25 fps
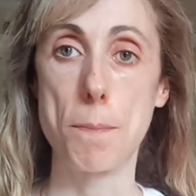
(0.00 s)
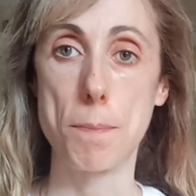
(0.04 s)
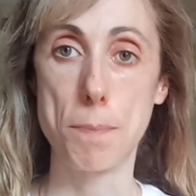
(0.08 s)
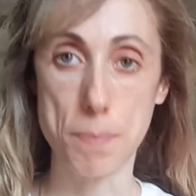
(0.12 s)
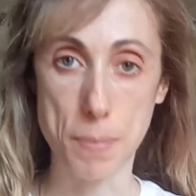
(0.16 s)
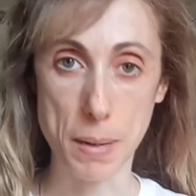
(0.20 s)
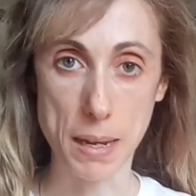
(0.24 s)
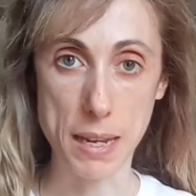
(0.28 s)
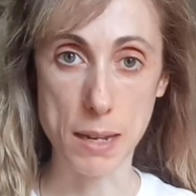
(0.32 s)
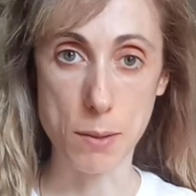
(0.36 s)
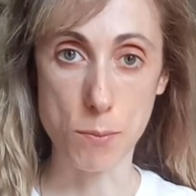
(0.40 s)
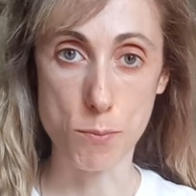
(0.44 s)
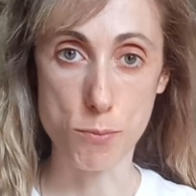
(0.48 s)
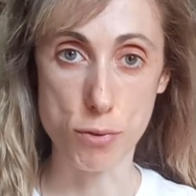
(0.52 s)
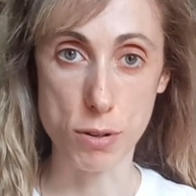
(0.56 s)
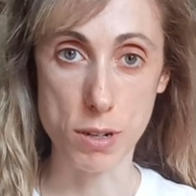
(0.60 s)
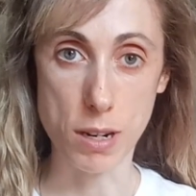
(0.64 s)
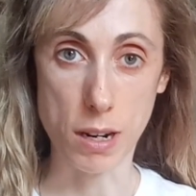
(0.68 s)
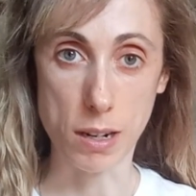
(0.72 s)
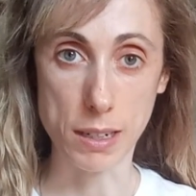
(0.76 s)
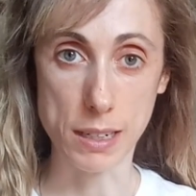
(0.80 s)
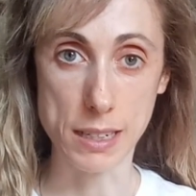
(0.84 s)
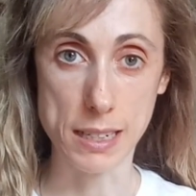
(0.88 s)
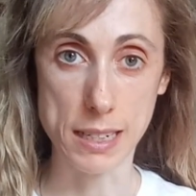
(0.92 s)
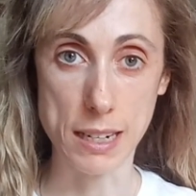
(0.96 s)
being
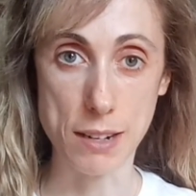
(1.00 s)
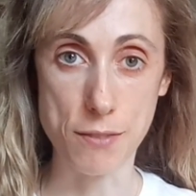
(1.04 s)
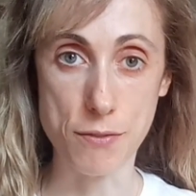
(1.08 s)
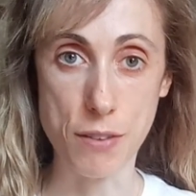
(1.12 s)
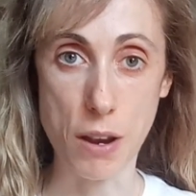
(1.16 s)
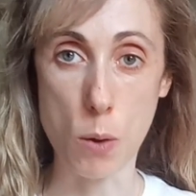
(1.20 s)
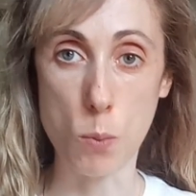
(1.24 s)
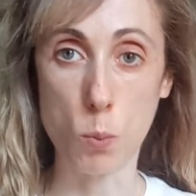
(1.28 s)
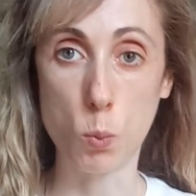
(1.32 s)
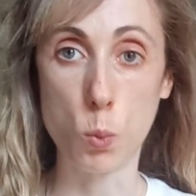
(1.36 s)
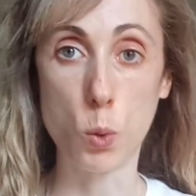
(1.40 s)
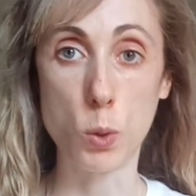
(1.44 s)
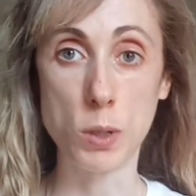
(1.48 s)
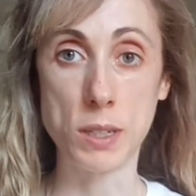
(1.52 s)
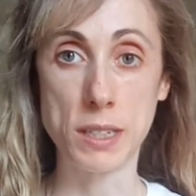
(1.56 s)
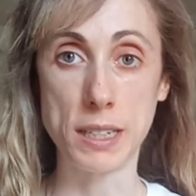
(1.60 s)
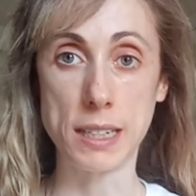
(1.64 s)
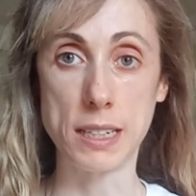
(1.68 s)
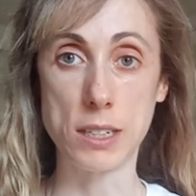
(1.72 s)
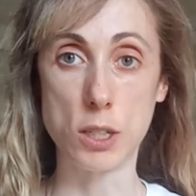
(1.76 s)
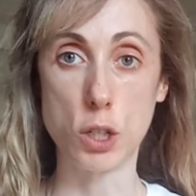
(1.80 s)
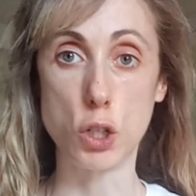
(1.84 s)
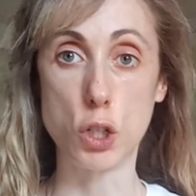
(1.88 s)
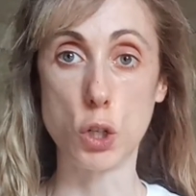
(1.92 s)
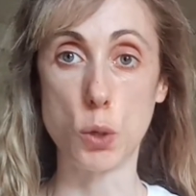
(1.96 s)
productive and wanting
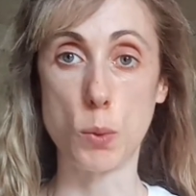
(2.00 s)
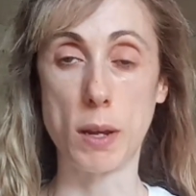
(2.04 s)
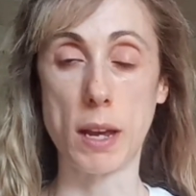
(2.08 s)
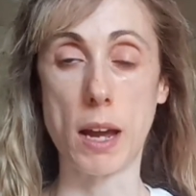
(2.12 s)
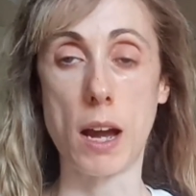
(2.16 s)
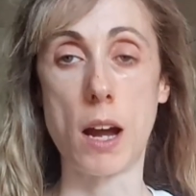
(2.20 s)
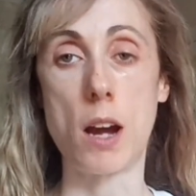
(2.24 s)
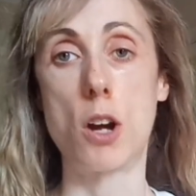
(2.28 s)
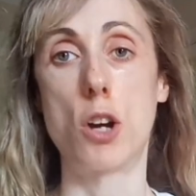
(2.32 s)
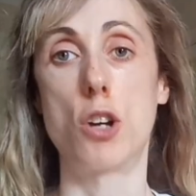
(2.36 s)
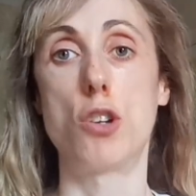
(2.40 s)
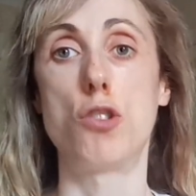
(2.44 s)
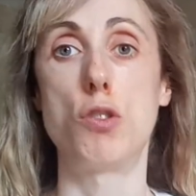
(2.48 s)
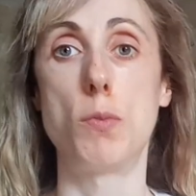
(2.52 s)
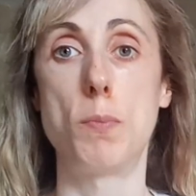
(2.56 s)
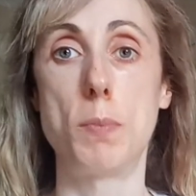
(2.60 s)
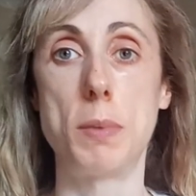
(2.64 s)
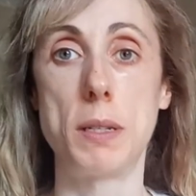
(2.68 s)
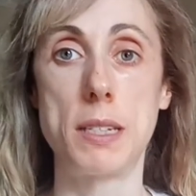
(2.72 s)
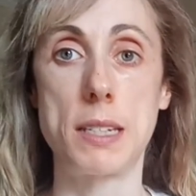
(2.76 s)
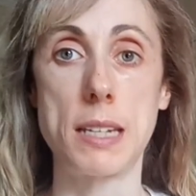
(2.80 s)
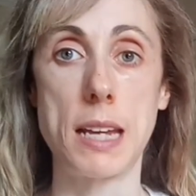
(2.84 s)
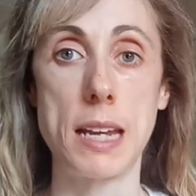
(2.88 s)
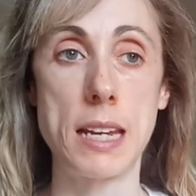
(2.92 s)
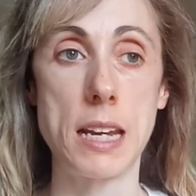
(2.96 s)
to do it
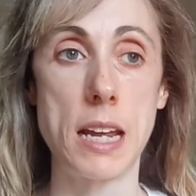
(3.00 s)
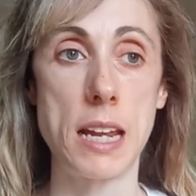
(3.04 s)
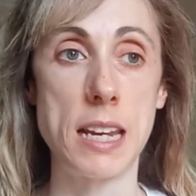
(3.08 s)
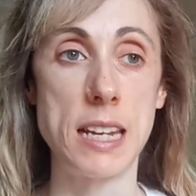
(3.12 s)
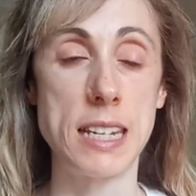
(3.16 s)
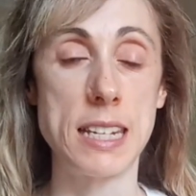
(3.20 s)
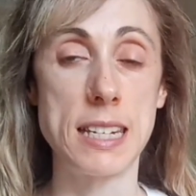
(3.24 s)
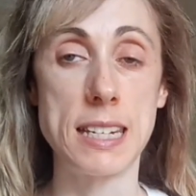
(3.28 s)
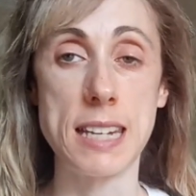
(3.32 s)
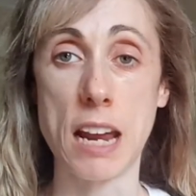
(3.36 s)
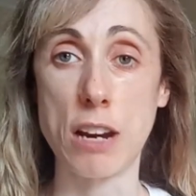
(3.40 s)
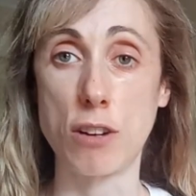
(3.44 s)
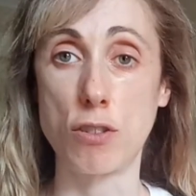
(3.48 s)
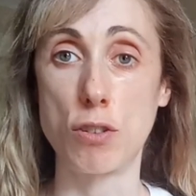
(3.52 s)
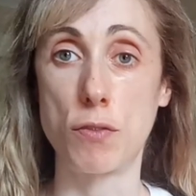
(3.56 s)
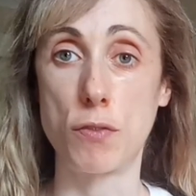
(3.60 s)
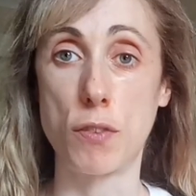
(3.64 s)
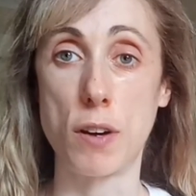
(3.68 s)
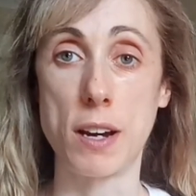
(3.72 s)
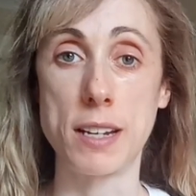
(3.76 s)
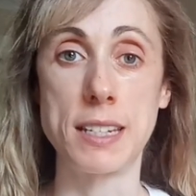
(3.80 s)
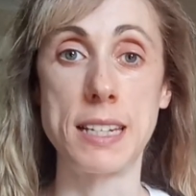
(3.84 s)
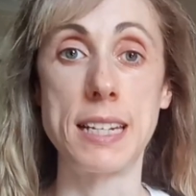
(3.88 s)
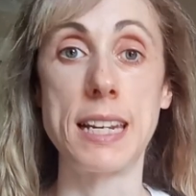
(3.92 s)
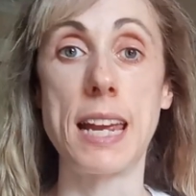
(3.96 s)
100% and
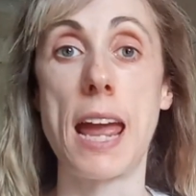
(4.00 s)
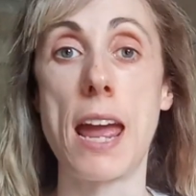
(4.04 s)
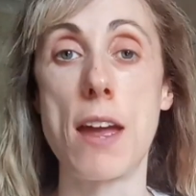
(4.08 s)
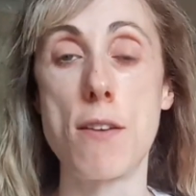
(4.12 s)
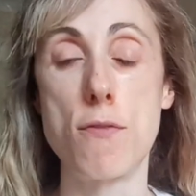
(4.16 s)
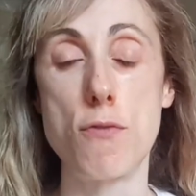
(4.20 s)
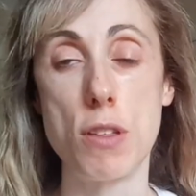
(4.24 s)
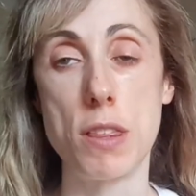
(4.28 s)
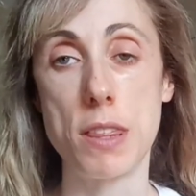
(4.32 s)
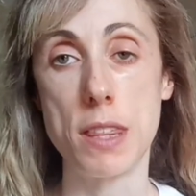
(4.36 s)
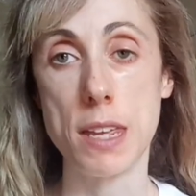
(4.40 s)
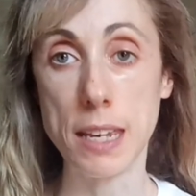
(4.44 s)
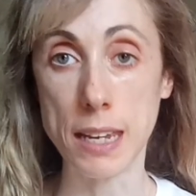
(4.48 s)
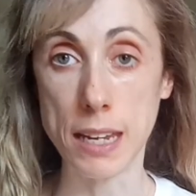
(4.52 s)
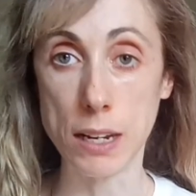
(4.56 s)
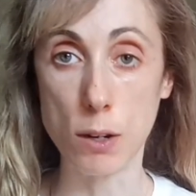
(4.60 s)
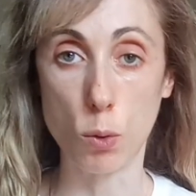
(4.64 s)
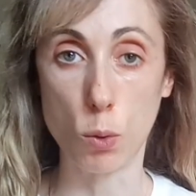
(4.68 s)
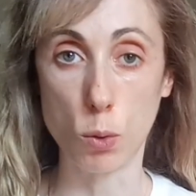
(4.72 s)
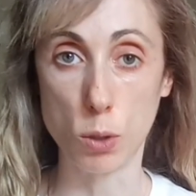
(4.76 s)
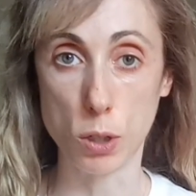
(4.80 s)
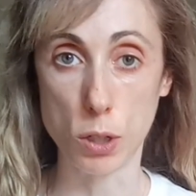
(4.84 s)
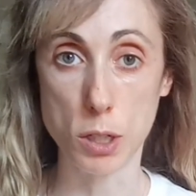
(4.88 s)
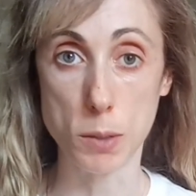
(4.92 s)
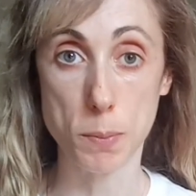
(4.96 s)
sacrificing everything in
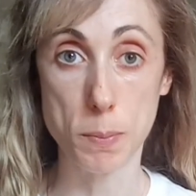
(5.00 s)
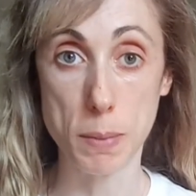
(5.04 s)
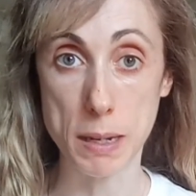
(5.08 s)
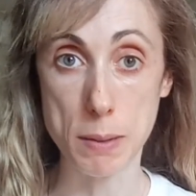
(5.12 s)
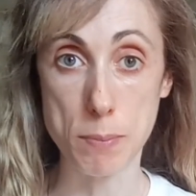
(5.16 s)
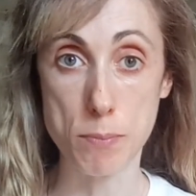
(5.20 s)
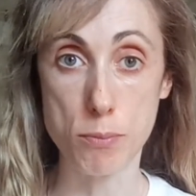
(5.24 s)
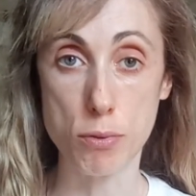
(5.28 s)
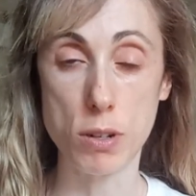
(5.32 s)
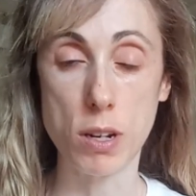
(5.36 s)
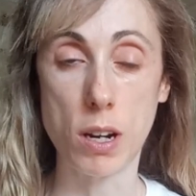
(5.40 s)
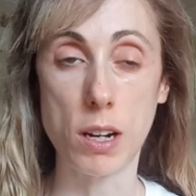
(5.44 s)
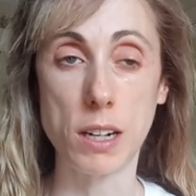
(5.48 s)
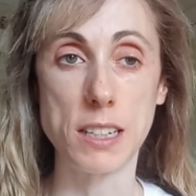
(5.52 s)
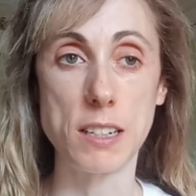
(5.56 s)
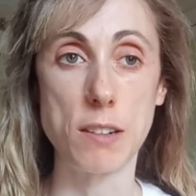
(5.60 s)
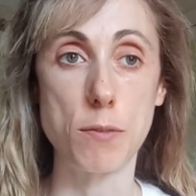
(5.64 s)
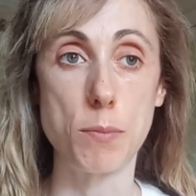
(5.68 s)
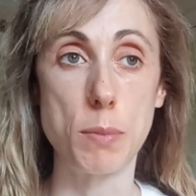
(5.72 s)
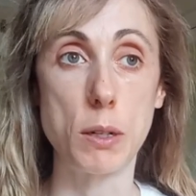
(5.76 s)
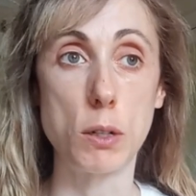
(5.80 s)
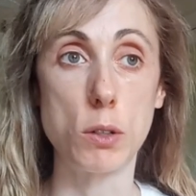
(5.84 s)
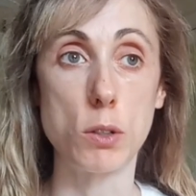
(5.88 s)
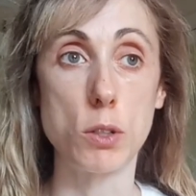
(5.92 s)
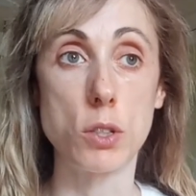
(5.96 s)
order to be productive,
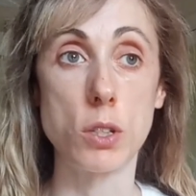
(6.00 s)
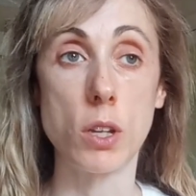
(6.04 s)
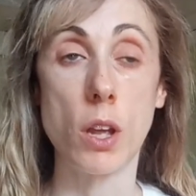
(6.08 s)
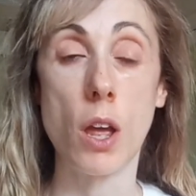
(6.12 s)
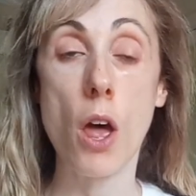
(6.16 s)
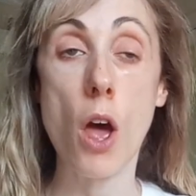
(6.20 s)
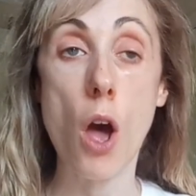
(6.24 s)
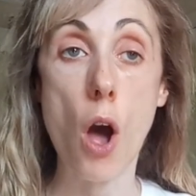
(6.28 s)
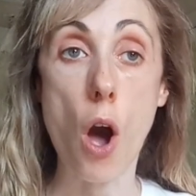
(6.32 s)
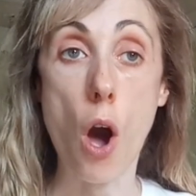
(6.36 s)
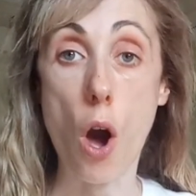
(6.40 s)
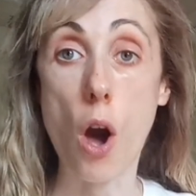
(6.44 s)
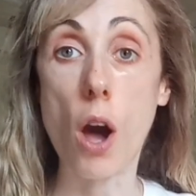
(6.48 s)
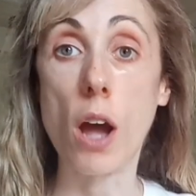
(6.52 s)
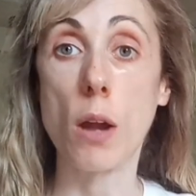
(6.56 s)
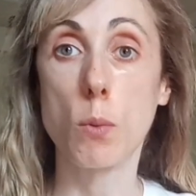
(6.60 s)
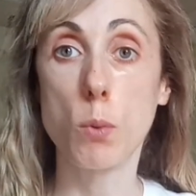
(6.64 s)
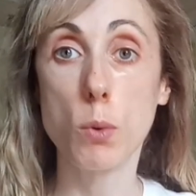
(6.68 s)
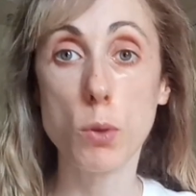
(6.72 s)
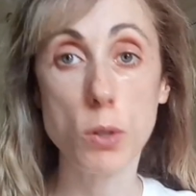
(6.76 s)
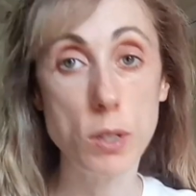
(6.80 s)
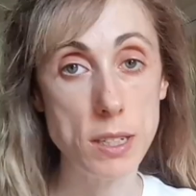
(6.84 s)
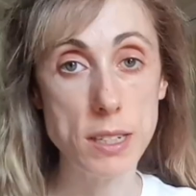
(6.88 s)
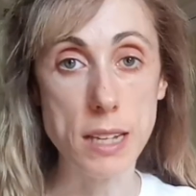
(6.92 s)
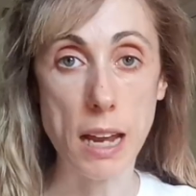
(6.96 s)
because I
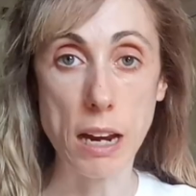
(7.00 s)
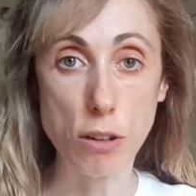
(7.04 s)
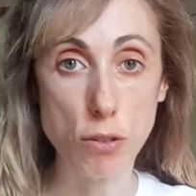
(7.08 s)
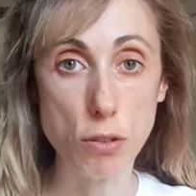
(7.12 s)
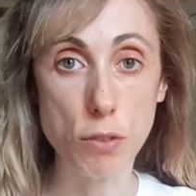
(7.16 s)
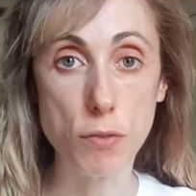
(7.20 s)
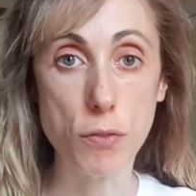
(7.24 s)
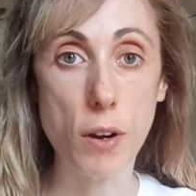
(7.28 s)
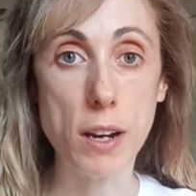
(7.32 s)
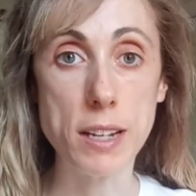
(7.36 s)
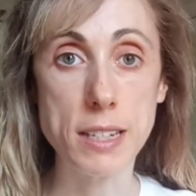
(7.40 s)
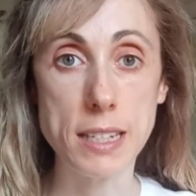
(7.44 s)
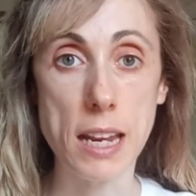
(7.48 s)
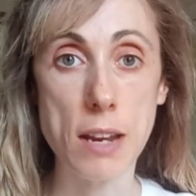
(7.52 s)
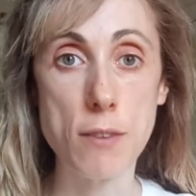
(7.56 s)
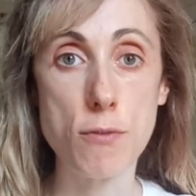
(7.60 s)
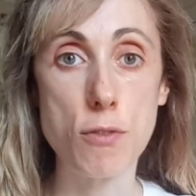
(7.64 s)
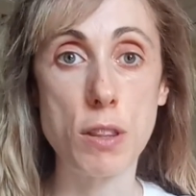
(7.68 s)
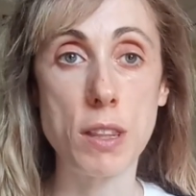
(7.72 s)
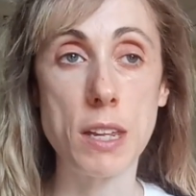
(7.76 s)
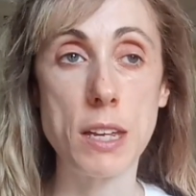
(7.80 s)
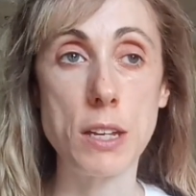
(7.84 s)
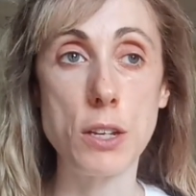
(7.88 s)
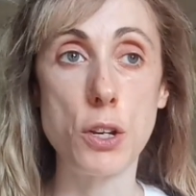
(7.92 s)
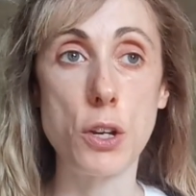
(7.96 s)
would sacrifice
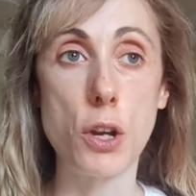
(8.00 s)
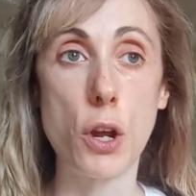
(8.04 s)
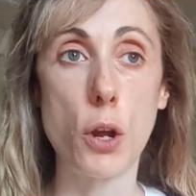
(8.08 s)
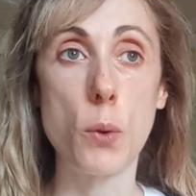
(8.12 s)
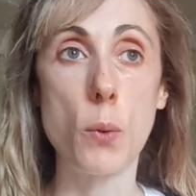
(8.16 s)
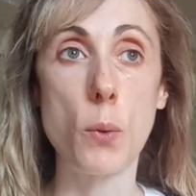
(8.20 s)
everything.